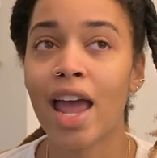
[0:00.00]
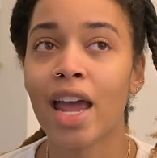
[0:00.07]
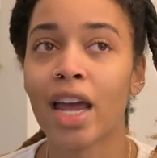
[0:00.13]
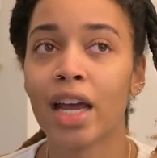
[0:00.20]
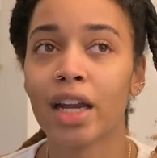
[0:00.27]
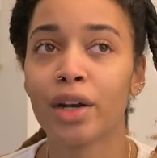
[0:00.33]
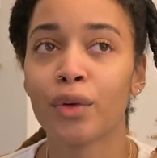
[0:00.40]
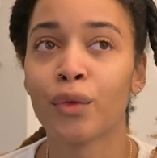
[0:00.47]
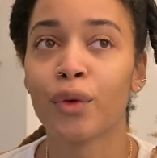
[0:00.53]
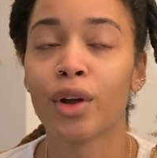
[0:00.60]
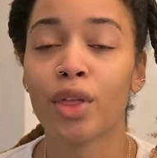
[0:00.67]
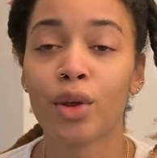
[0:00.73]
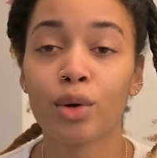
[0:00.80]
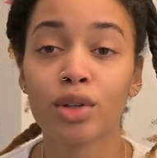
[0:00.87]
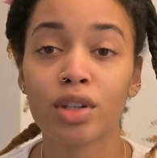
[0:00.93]
And for
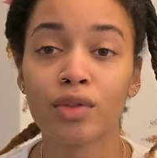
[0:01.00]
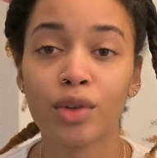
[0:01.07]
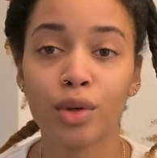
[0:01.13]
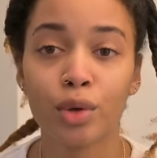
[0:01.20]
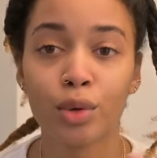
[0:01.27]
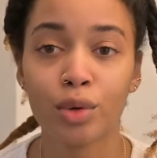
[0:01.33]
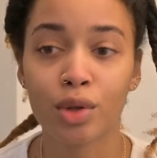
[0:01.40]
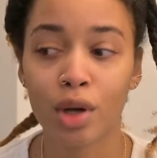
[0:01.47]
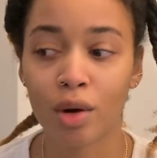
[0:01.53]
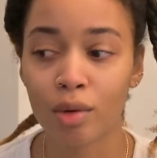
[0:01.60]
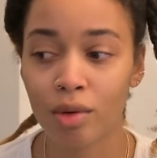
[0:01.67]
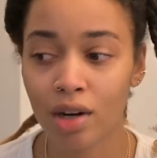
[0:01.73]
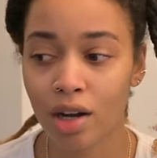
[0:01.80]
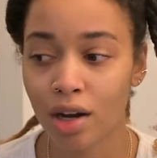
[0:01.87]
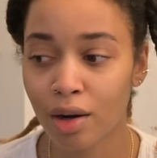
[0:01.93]
those of you who
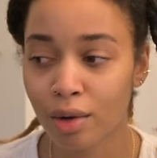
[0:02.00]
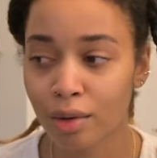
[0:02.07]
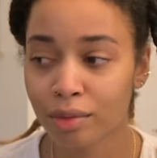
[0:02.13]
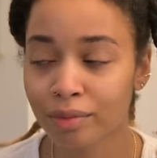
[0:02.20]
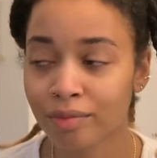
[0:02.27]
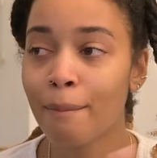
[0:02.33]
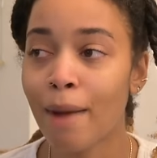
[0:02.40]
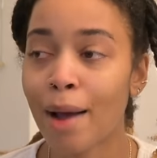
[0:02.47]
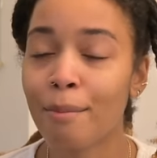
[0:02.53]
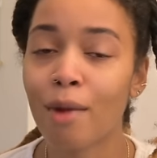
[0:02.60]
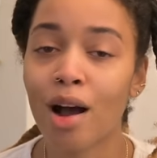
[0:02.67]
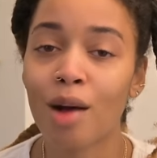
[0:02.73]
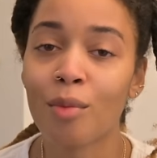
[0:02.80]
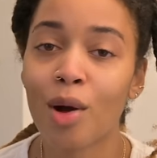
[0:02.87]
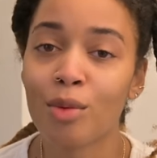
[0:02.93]
don't know, my
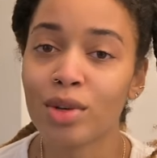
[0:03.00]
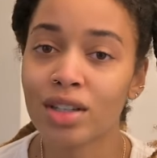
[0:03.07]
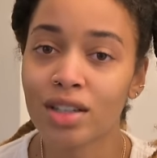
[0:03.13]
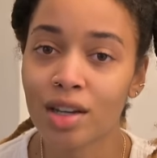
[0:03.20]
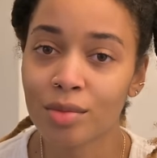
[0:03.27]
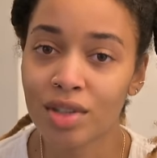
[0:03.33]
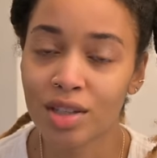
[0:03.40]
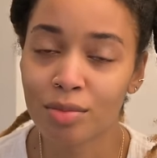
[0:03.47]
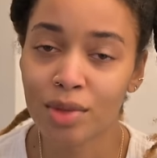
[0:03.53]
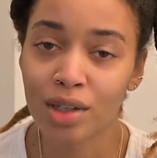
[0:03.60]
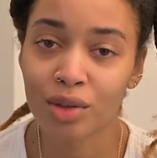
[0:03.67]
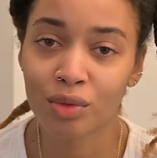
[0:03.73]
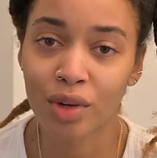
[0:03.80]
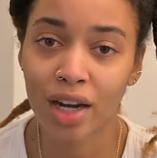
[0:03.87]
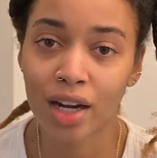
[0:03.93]
mom always comes to me
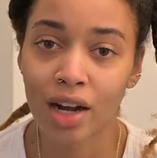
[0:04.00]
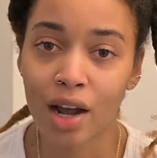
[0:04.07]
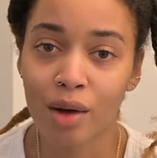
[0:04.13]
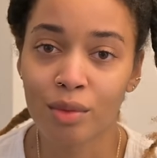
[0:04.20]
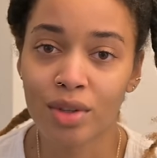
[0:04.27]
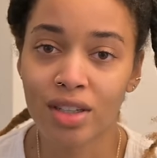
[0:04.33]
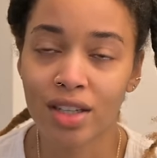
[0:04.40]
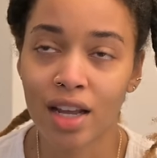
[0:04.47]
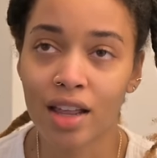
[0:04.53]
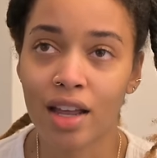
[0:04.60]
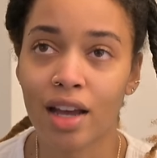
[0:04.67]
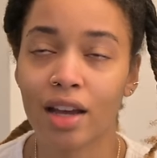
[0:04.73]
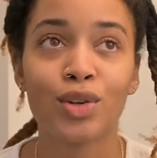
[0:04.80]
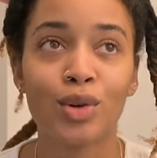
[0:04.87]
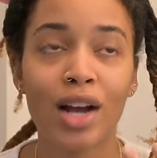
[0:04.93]
in rain. I always say
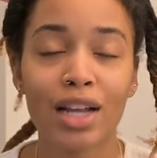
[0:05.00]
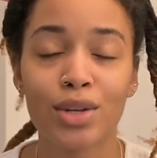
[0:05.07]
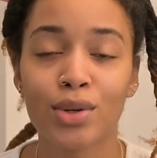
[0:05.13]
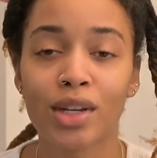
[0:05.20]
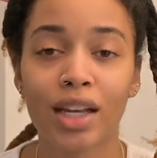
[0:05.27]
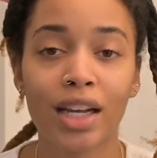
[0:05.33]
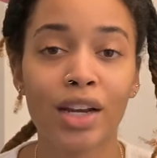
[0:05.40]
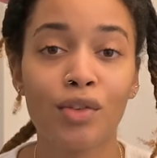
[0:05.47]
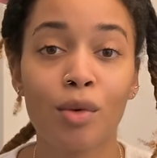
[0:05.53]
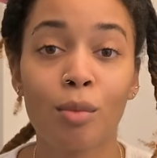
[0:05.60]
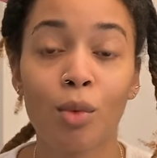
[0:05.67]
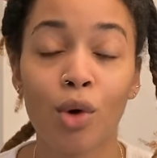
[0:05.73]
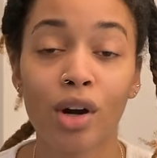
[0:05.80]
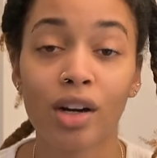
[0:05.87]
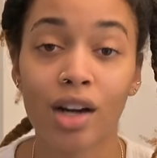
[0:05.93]
that. You guys will get even
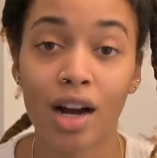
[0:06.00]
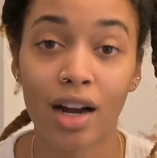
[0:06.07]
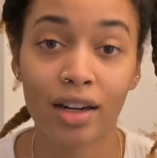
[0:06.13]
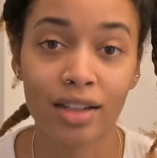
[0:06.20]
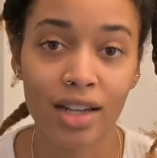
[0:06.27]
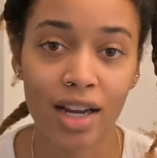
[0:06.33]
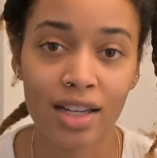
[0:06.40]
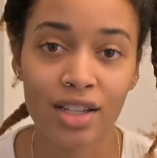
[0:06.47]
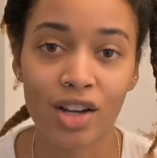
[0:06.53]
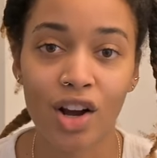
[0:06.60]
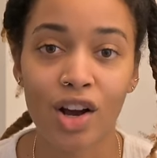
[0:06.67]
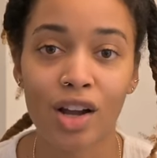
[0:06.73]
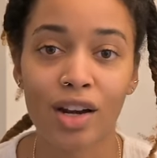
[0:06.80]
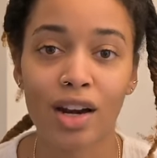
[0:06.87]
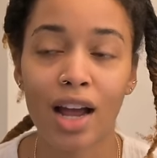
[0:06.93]
more context
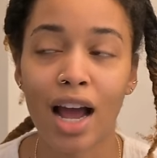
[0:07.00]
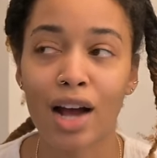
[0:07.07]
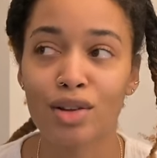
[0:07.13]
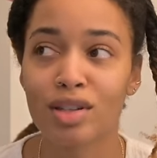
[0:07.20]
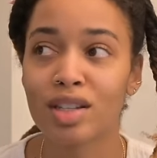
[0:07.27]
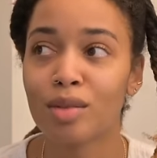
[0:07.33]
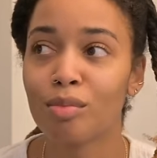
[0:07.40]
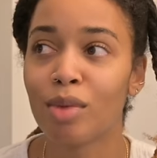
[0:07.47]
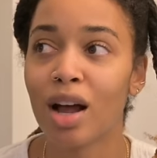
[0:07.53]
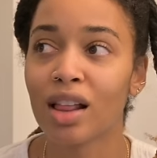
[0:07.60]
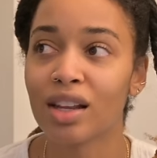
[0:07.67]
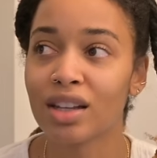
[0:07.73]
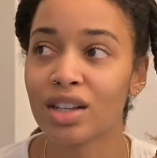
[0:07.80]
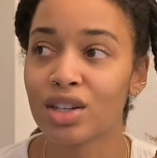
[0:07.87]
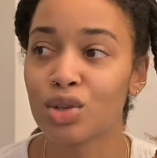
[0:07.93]
on how
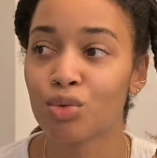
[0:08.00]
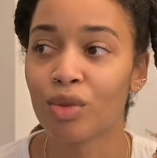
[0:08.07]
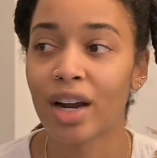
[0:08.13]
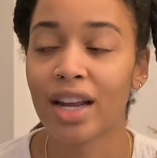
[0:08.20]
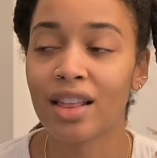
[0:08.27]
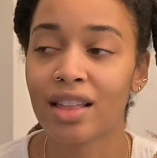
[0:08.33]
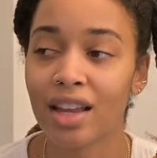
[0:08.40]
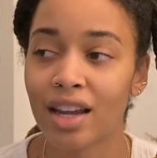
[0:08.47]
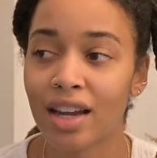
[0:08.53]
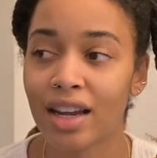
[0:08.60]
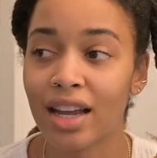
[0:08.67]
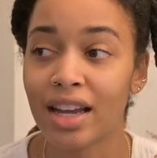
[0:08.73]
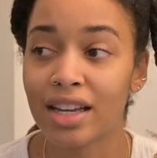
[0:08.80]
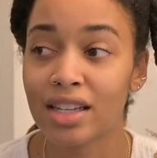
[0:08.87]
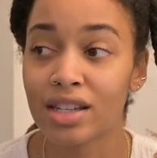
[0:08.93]
symbolic this rain
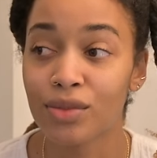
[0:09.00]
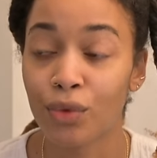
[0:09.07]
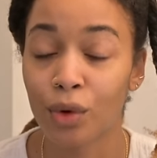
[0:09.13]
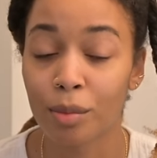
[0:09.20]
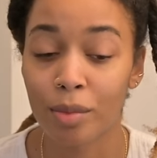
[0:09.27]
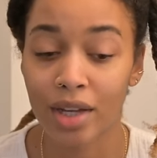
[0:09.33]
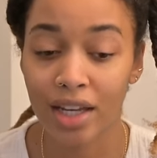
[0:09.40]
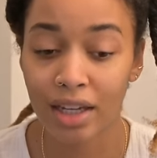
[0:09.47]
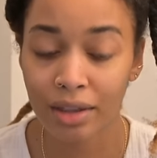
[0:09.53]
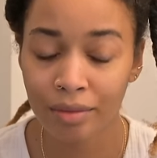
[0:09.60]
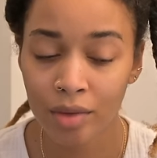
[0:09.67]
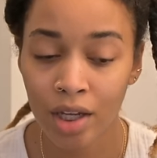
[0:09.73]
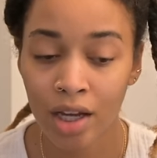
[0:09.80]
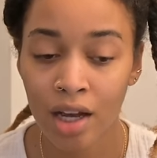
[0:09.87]
thing is for me.